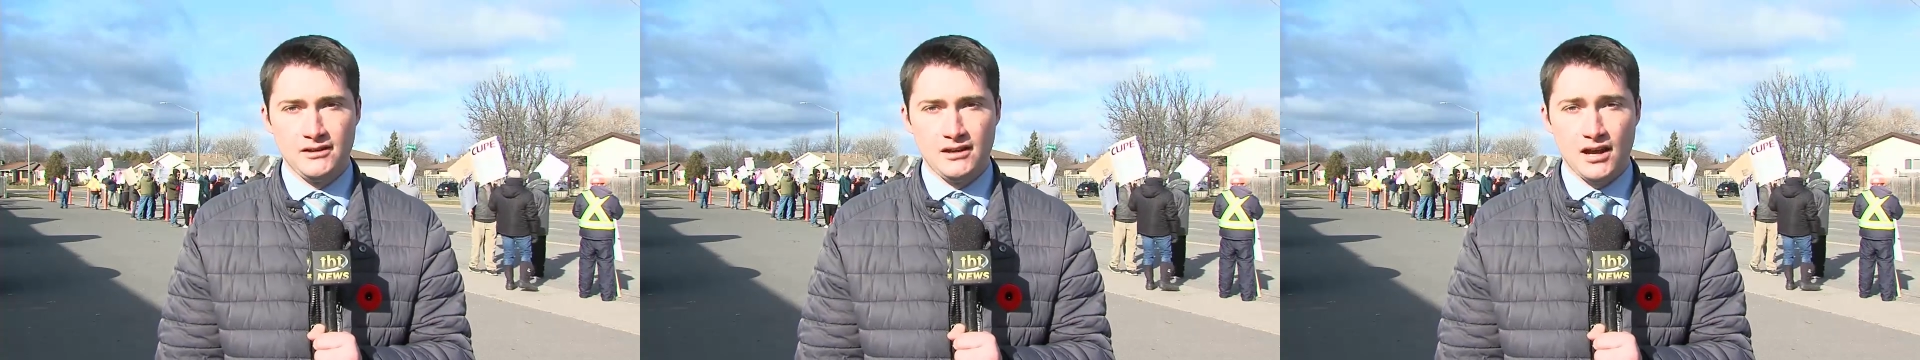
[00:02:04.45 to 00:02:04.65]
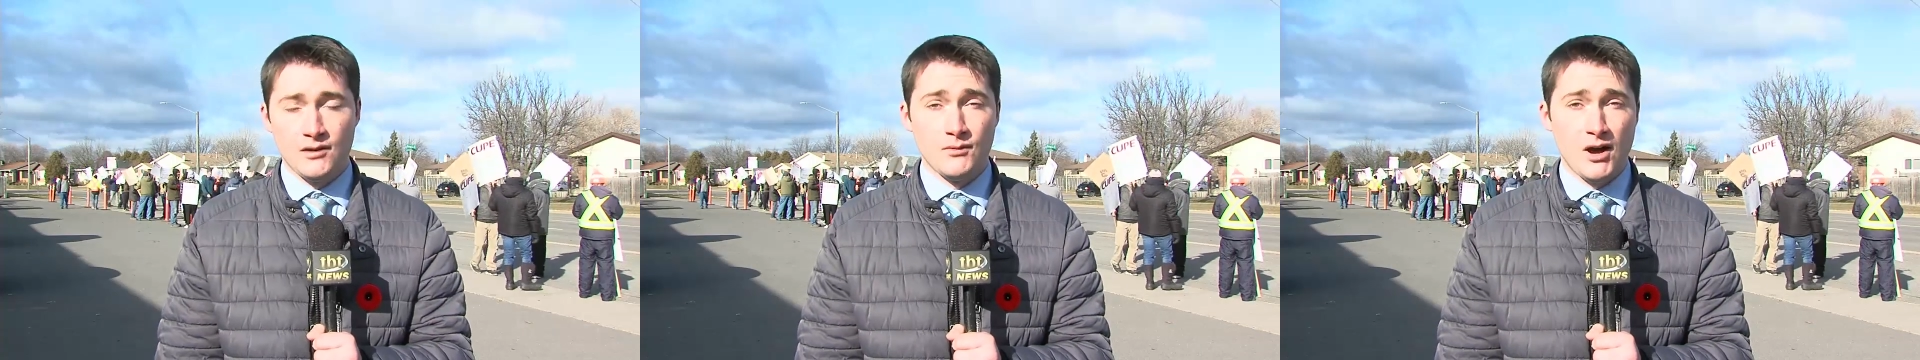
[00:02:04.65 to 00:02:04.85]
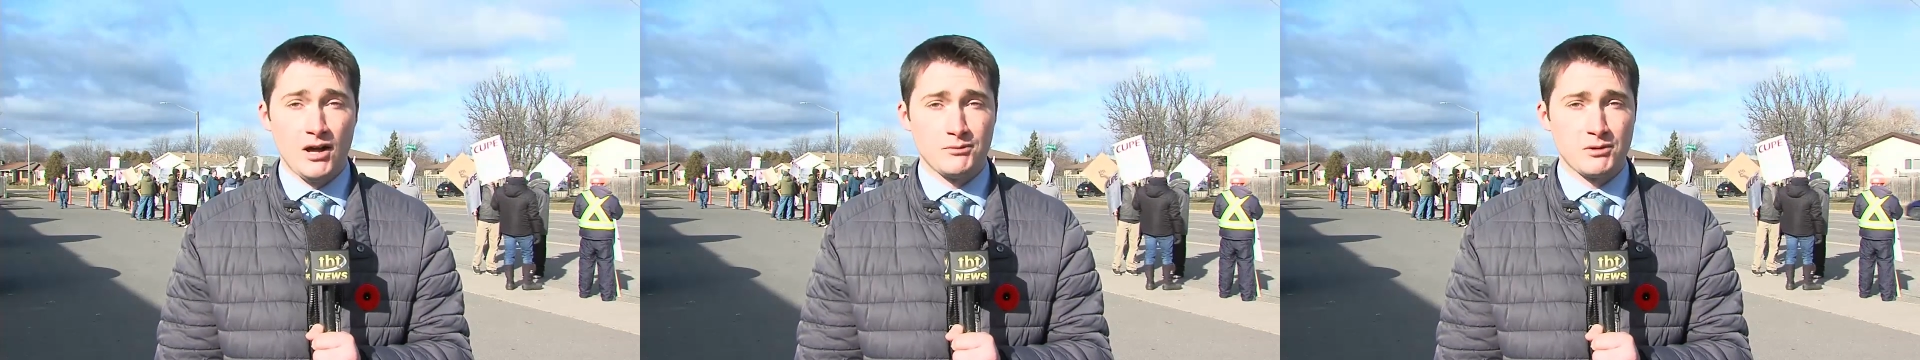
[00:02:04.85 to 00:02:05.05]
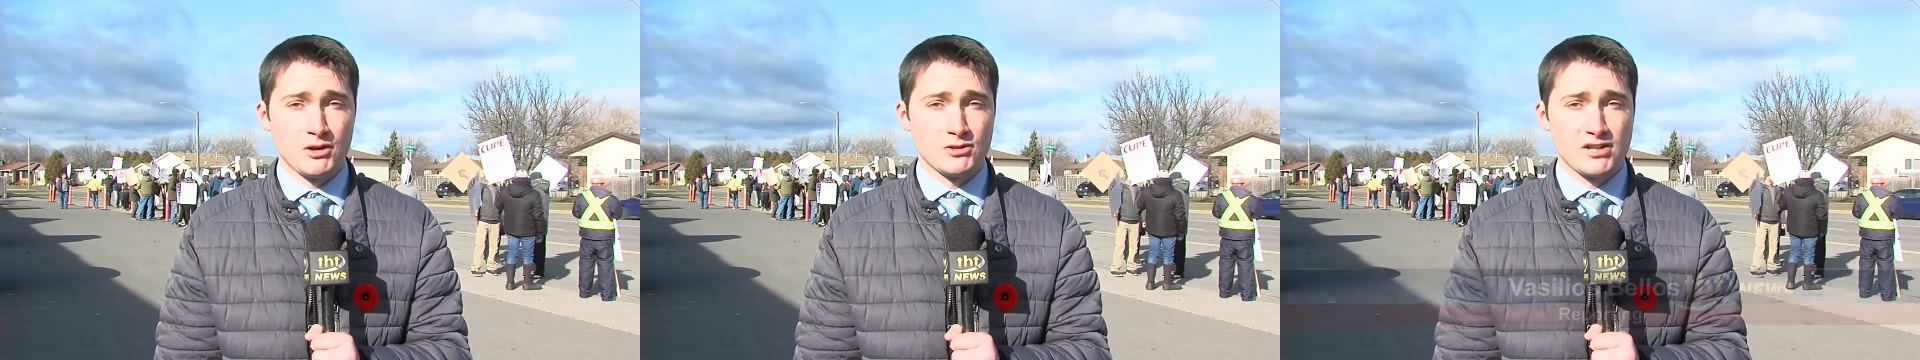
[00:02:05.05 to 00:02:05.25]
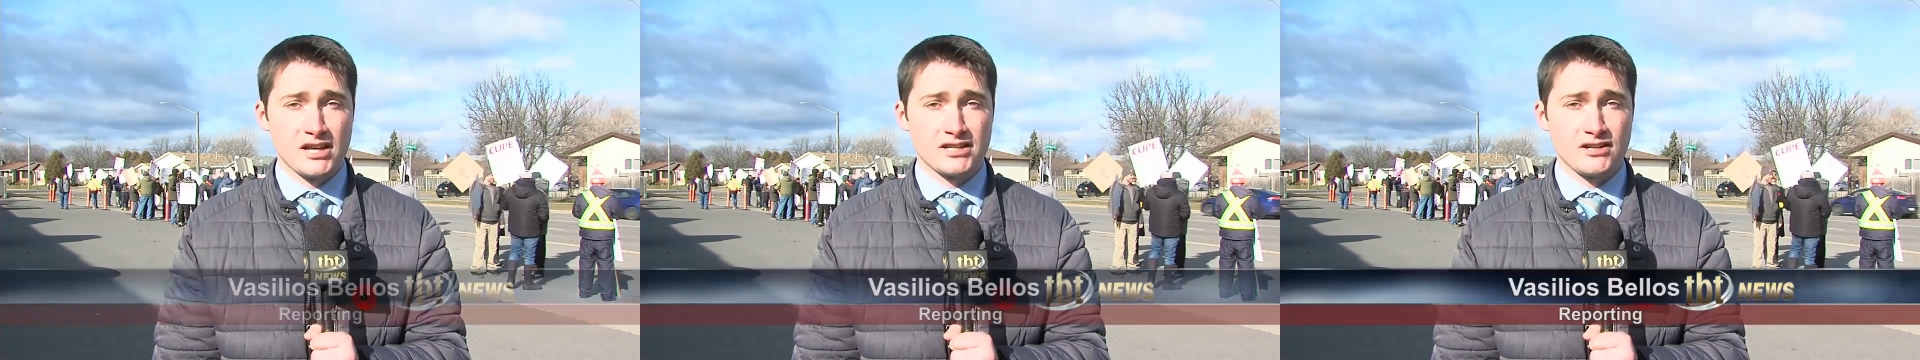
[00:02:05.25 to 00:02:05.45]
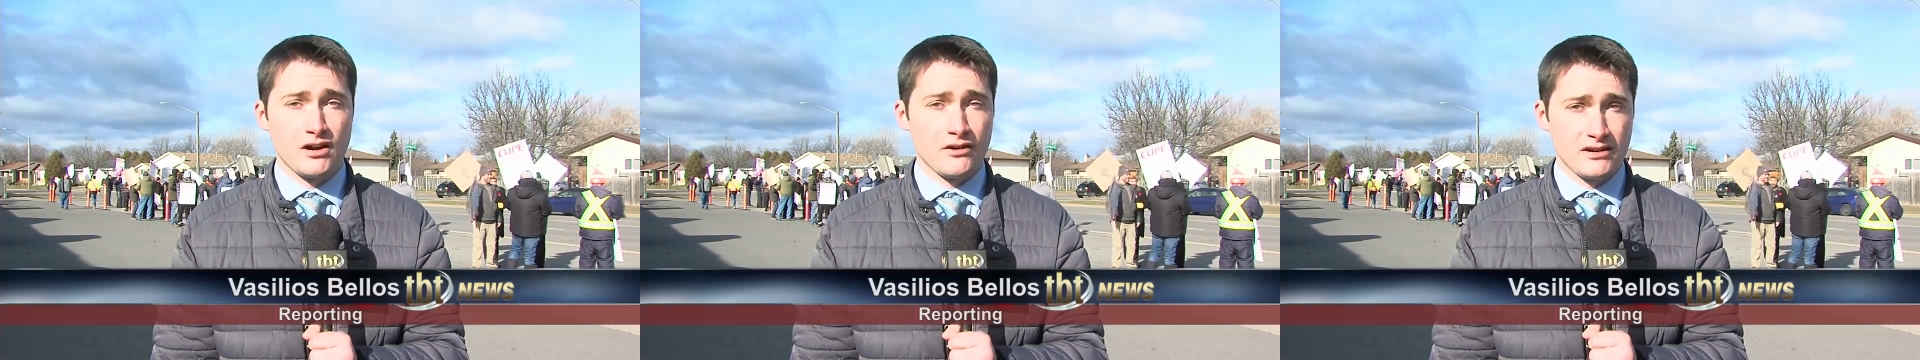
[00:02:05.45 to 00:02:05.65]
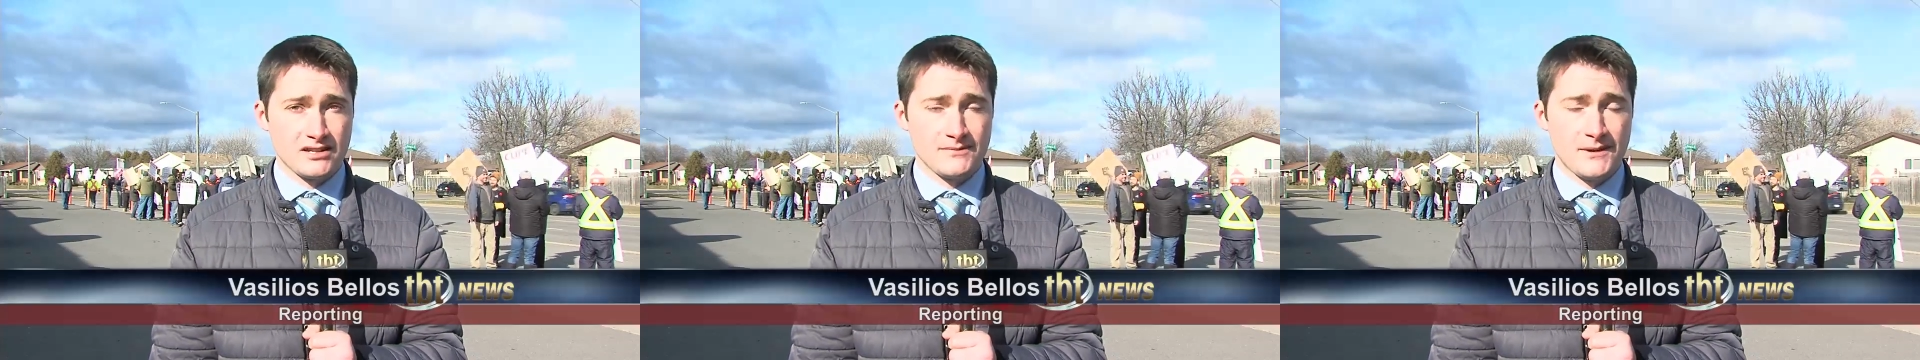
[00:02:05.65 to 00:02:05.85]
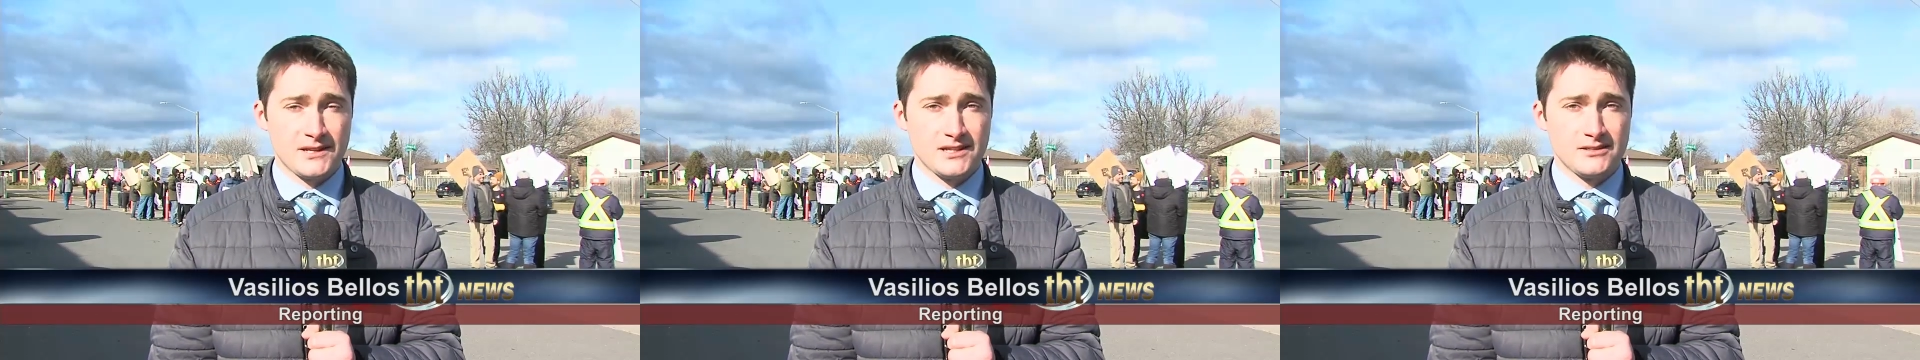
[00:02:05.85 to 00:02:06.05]
And while protests are
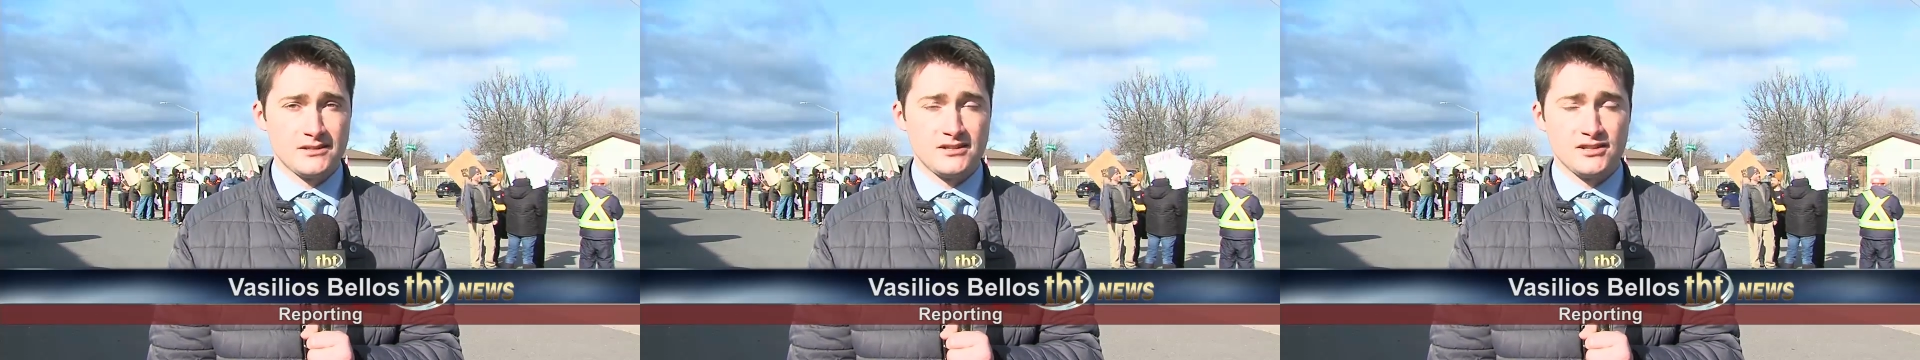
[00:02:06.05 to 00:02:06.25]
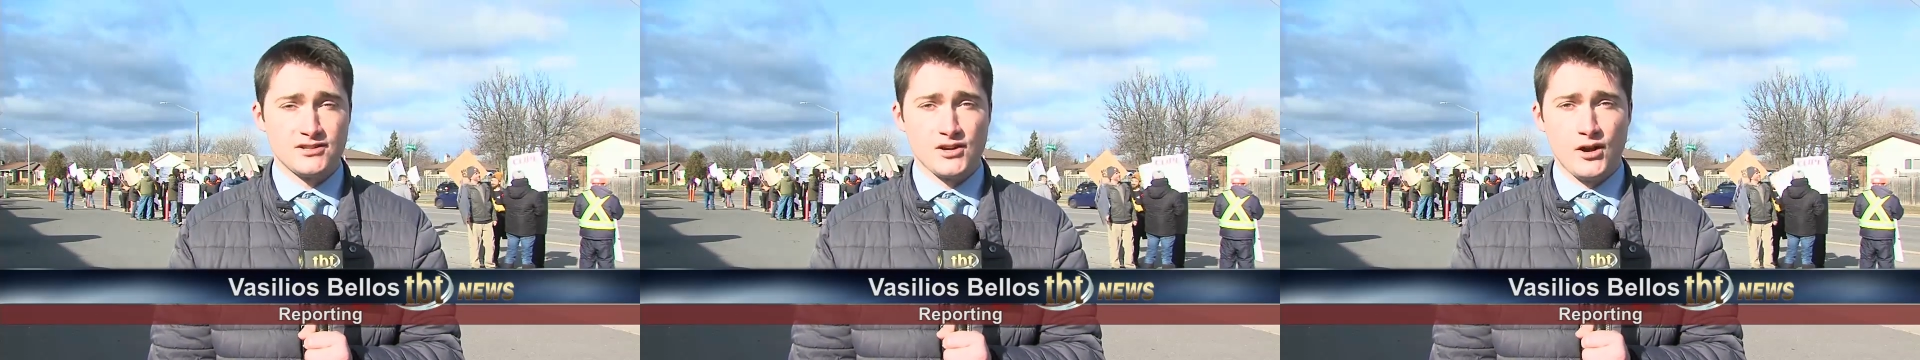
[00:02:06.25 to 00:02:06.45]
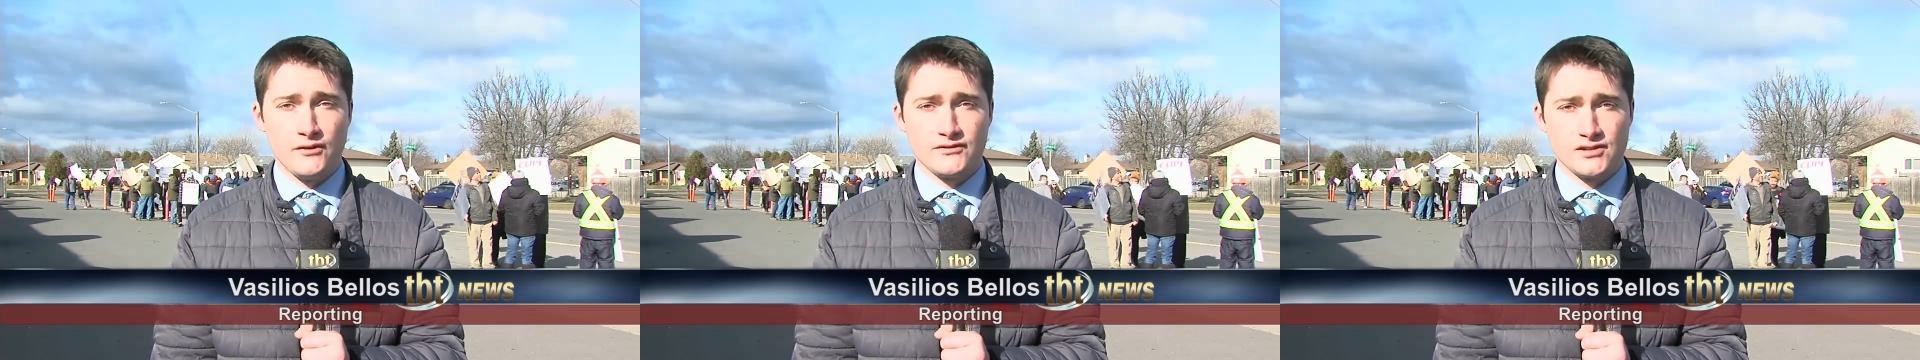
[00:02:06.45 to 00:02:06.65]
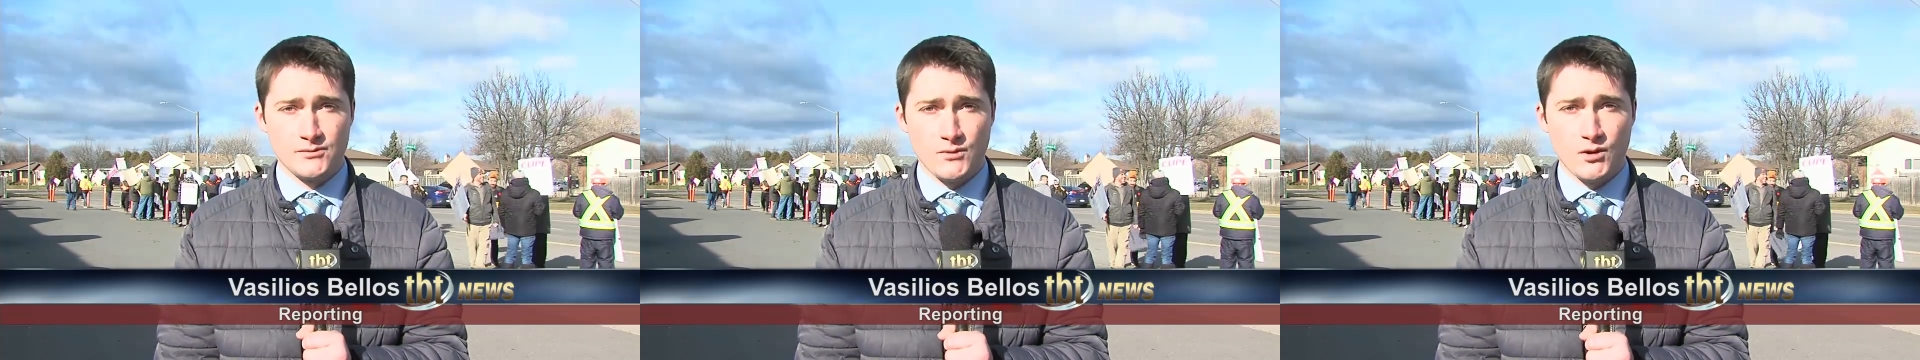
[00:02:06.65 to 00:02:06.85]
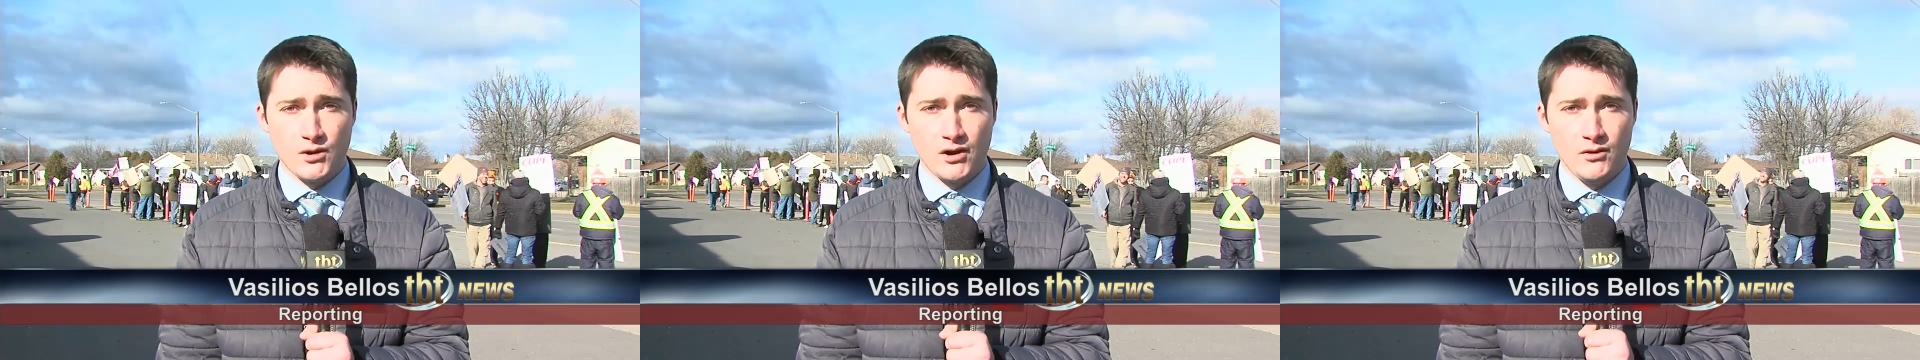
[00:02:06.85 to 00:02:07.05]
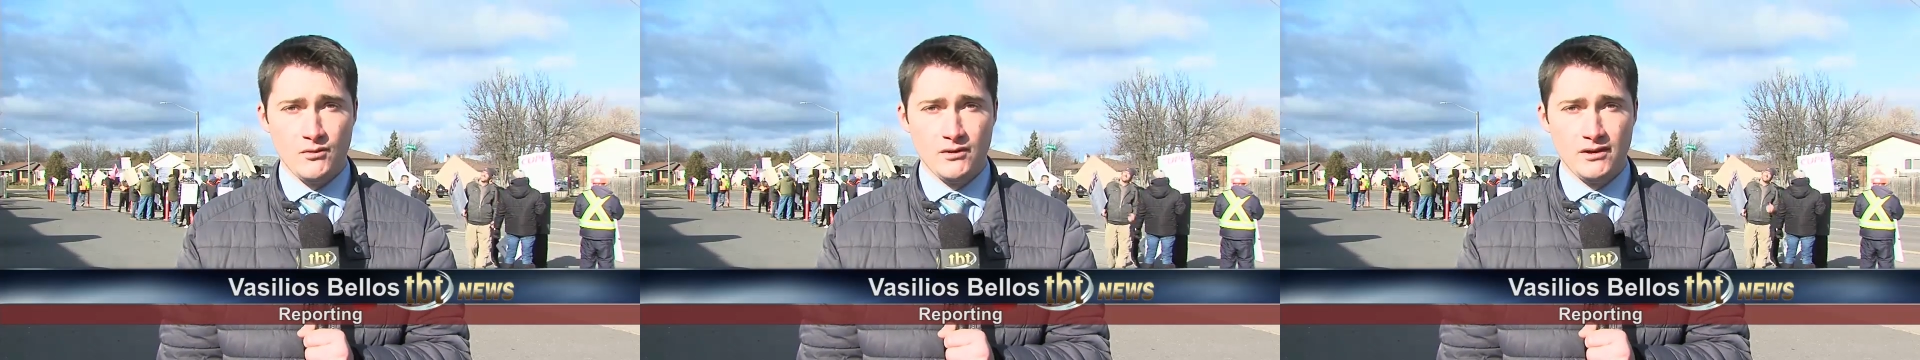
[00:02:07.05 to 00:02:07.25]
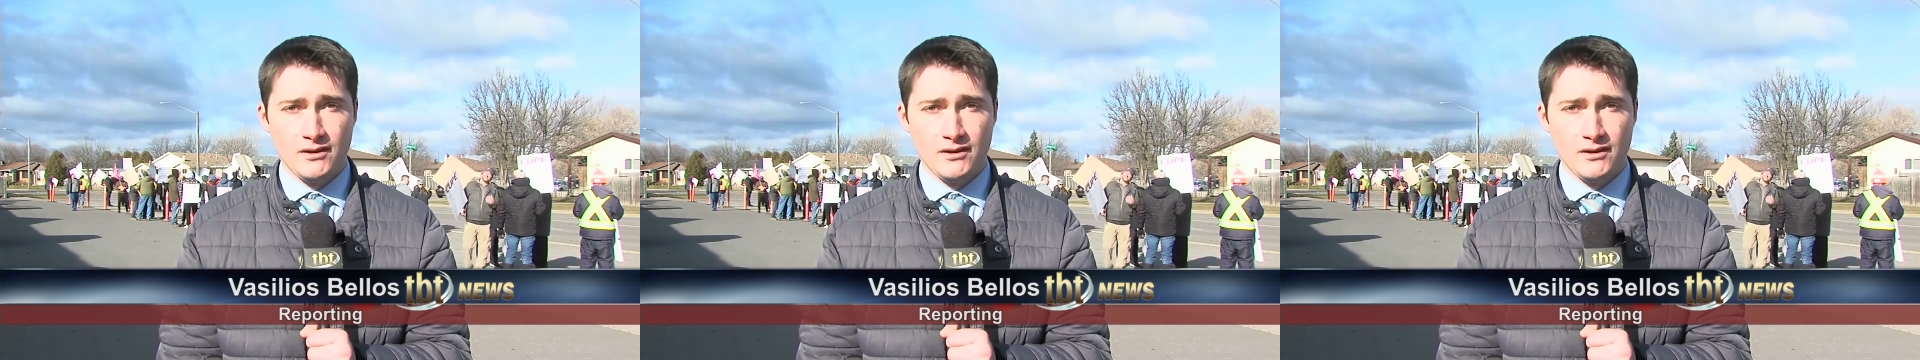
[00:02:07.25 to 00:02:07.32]
expected to dissolve tomorrow,